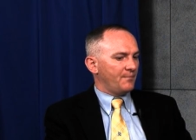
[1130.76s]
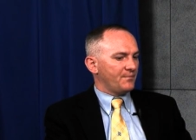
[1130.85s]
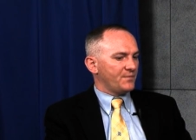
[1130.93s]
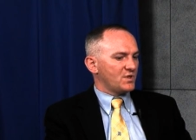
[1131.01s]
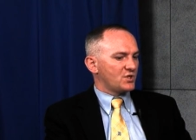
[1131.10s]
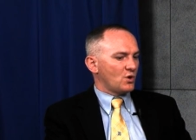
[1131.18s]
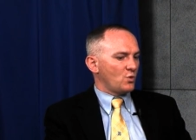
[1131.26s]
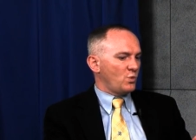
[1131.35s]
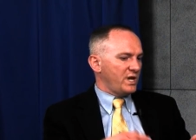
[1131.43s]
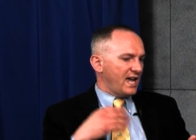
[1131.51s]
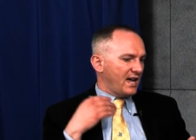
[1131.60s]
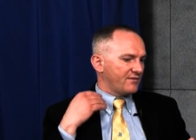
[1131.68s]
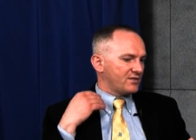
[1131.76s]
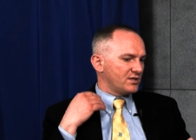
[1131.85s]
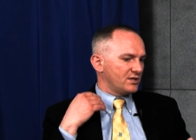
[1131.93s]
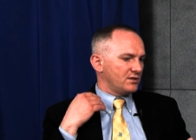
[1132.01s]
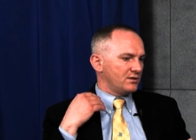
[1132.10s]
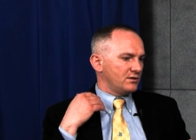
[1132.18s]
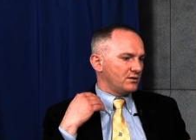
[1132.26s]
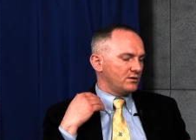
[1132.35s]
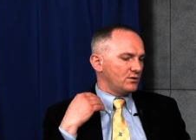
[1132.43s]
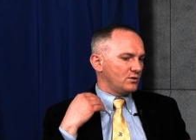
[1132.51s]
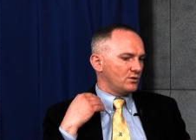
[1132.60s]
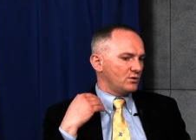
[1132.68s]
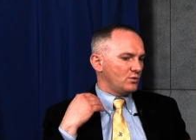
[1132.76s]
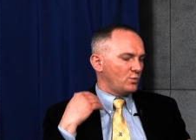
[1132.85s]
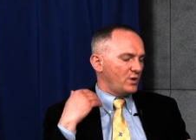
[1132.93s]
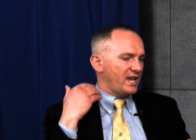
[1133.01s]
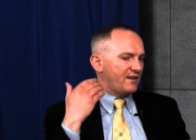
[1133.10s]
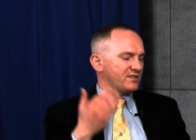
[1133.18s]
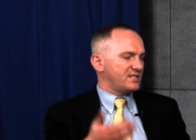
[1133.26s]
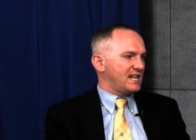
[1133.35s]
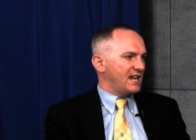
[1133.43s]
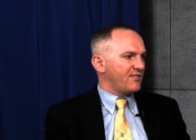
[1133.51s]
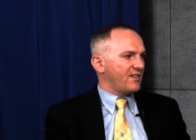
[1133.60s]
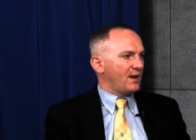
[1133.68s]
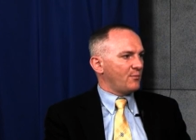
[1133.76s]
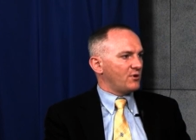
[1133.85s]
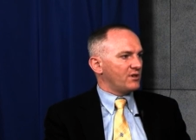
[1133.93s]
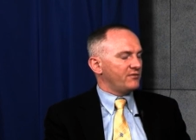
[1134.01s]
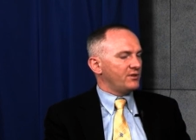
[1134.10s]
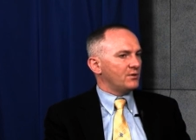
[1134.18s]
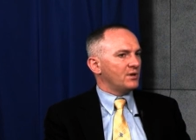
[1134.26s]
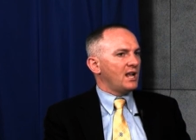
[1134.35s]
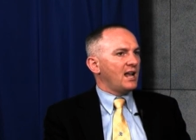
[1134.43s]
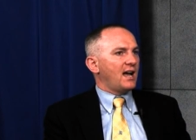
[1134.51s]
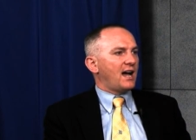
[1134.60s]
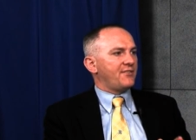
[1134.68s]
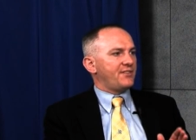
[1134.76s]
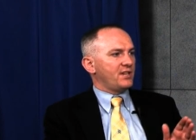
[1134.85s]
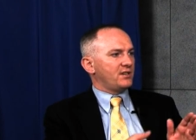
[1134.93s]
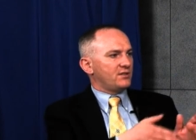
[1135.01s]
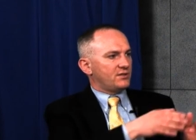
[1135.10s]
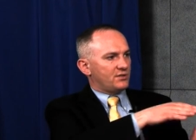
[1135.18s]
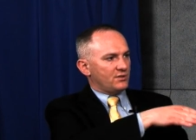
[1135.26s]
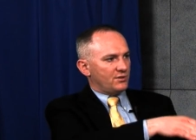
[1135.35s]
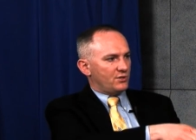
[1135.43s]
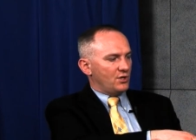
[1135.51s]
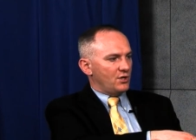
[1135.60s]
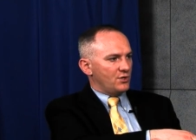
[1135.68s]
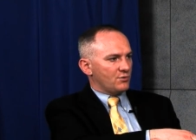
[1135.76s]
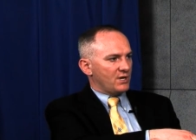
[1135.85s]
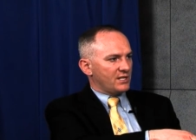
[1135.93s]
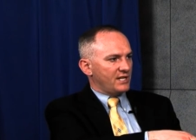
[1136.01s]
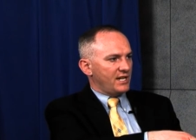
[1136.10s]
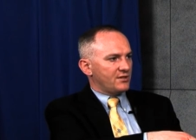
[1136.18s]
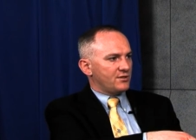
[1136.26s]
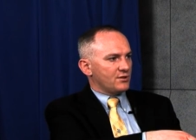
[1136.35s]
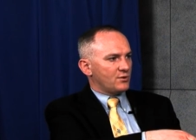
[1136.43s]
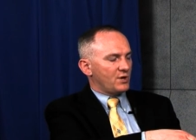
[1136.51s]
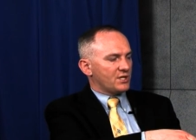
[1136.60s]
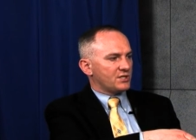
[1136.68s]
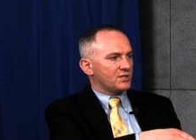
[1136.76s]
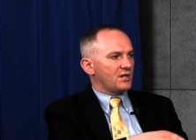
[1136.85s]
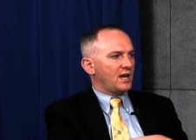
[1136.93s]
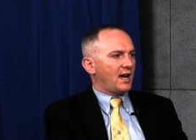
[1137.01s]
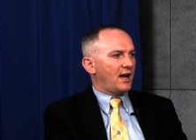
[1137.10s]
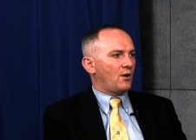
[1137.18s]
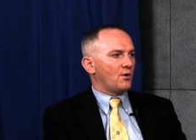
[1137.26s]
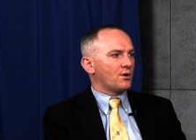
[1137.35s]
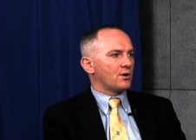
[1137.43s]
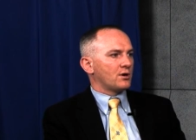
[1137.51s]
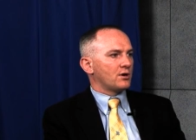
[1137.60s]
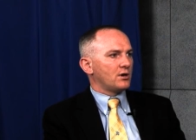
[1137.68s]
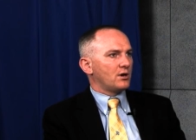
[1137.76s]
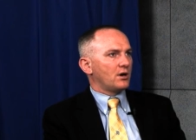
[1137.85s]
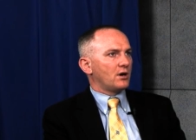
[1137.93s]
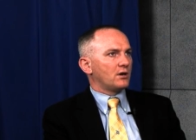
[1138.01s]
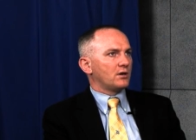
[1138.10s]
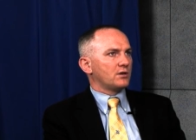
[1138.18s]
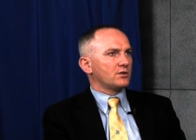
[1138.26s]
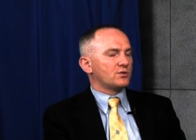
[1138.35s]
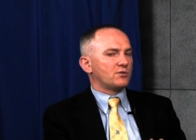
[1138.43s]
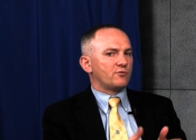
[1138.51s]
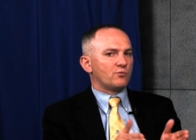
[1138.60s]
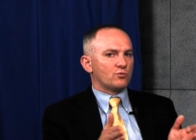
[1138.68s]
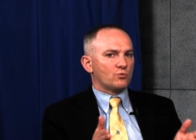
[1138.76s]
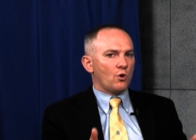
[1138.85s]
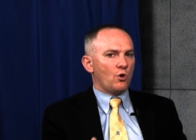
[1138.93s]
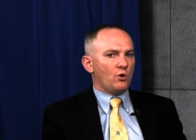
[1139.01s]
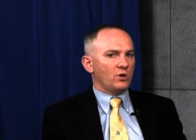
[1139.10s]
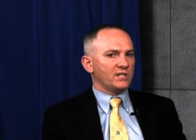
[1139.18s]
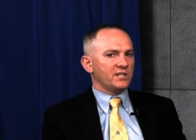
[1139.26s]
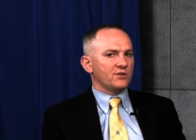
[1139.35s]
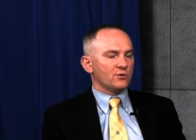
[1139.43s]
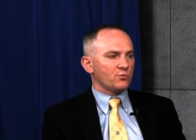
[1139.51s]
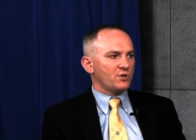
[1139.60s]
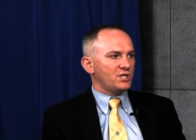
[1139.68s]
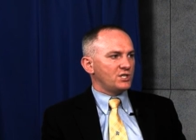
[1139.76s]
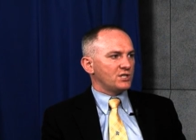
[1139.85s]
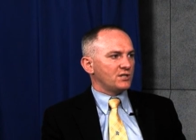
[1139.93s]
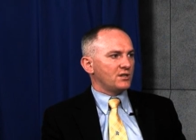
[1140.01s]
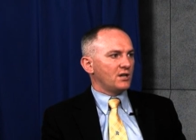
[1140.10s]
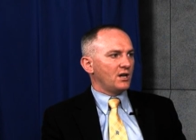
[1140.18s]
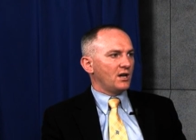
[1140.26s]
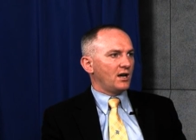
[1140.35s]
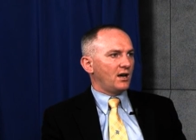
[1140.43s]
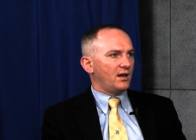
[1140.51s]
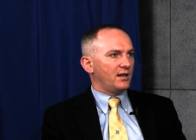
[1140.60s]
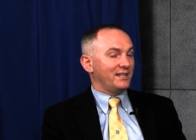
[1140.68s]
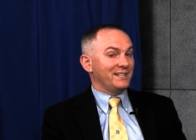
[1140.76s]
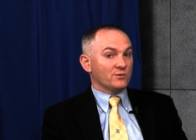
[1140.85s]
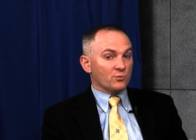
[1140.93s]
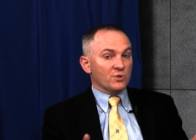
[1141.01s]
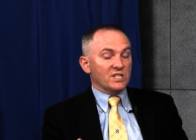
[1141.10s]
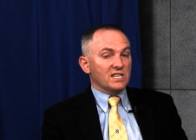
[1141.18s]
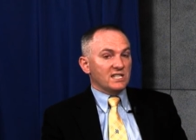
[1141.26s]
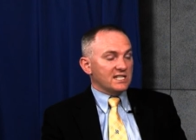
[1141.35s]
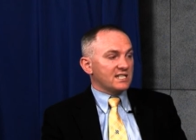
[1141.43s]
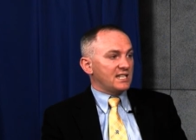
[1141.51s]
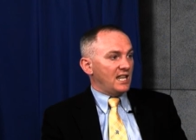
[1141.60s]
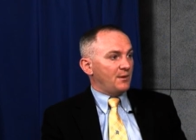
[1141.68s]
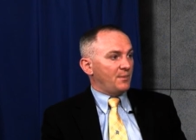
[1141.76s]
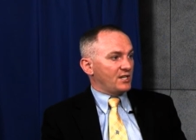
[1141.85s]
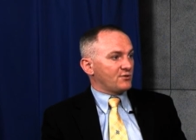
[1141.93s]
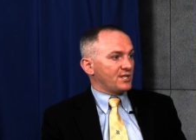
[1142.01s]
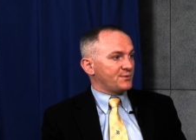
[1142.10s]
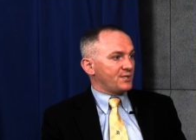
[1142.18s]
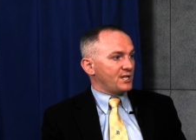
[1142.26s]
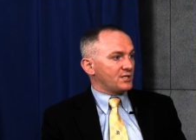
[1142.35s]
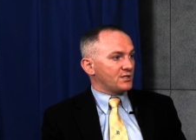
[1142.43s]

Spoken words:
So we have to take that point of view. I think to directly answer your question, our sort of role in the region is really dictated by transportation.